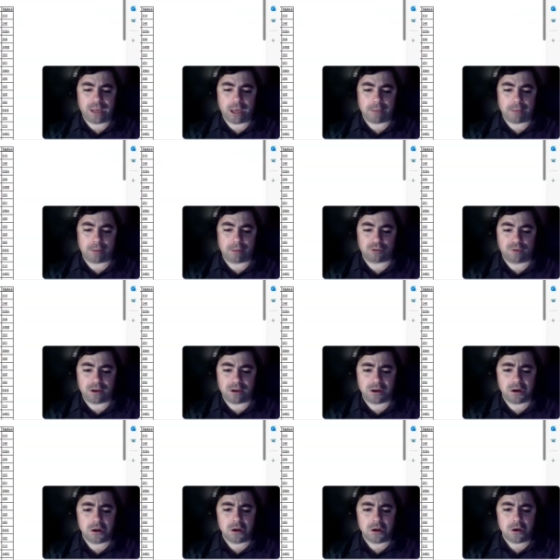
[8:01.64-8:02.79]
County, Pennsylvania
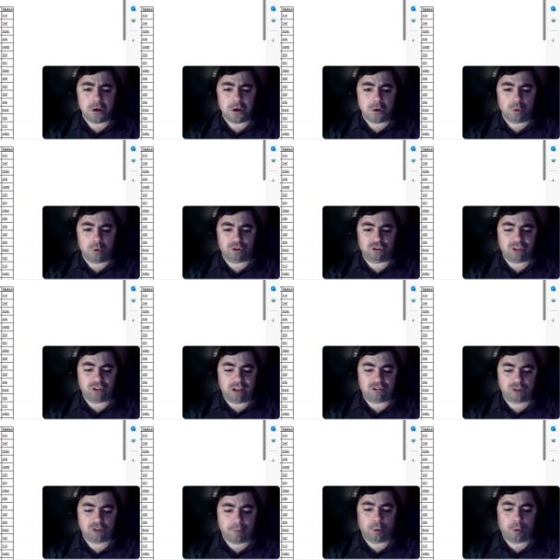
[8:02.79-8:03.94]
which is a
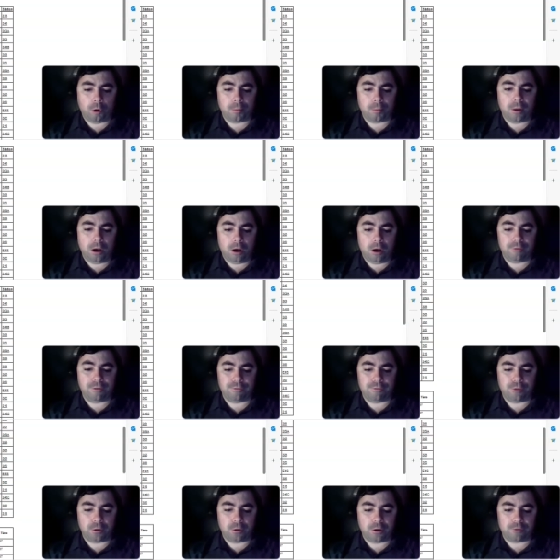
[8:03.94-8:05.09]
suburb of
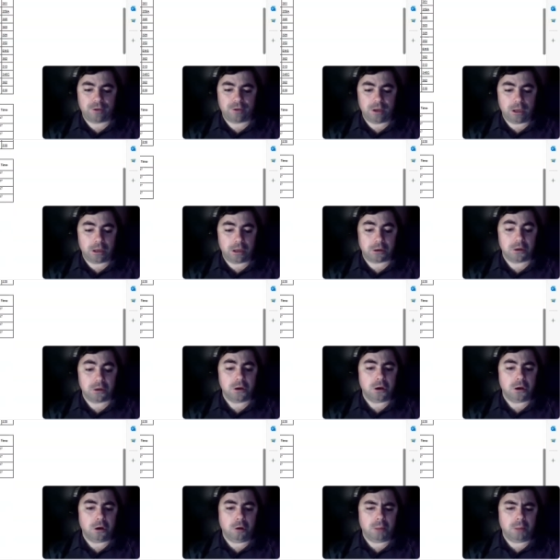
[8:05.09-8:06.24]
Philadelphia. And
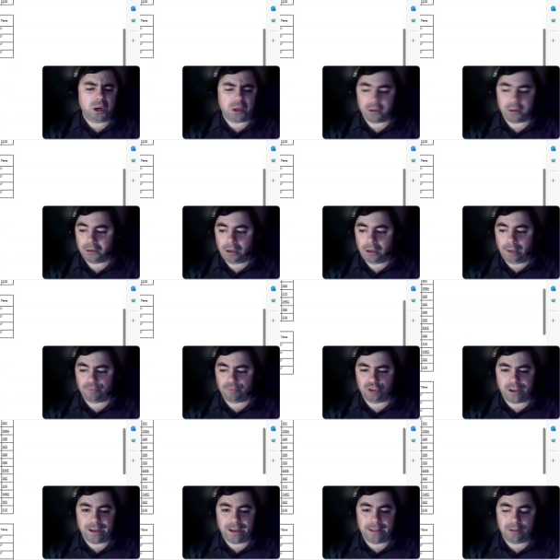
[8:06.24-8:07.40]
oh my, I'm
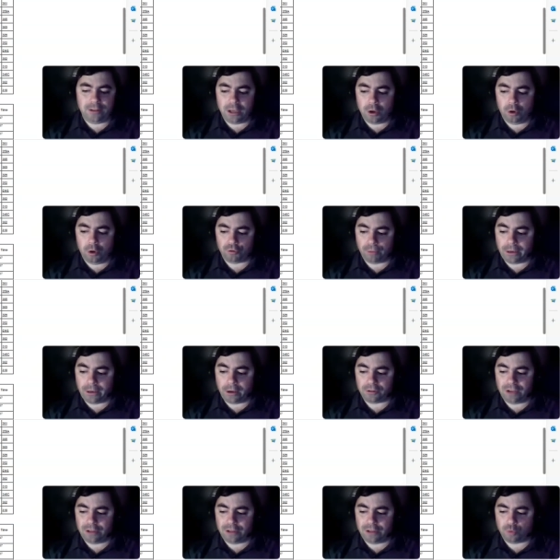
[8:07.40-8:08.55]
seeing 18 calls right now.
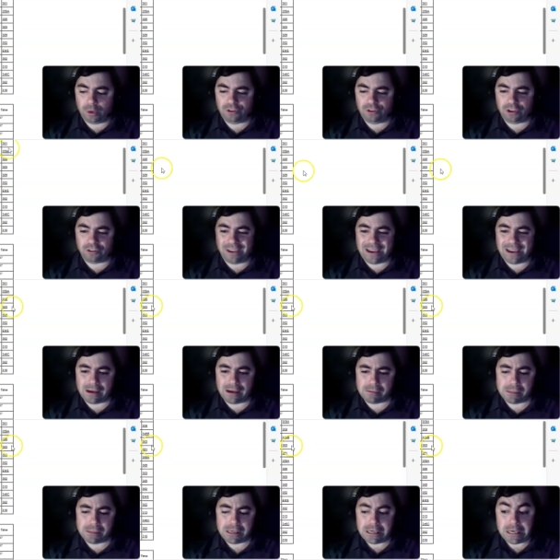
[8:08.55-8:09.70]
10:26 a.m.
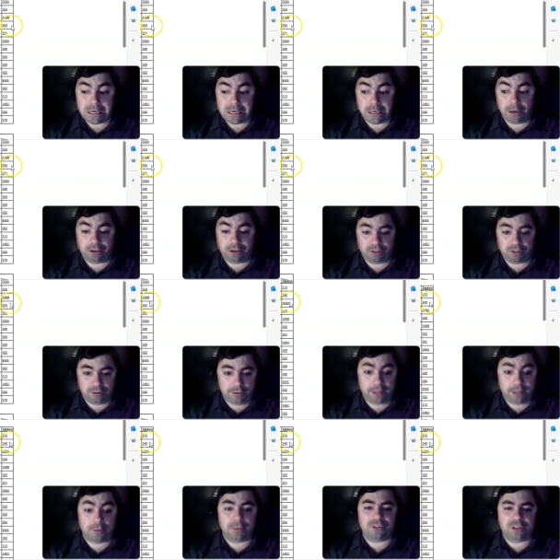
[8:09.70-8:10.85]
Yikes, it's,
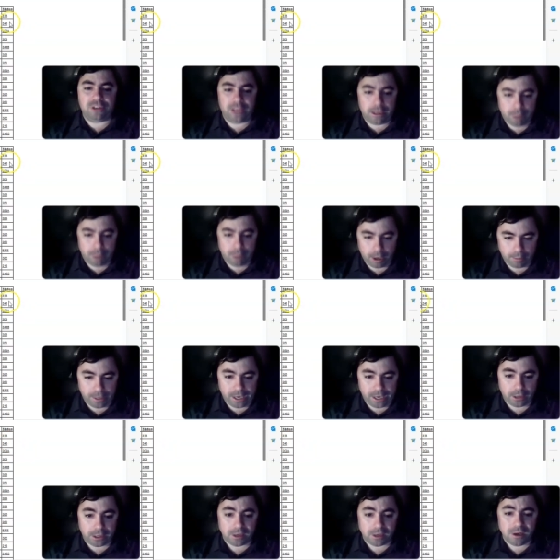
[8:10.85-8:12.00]
it's a busy day in Montgomery County.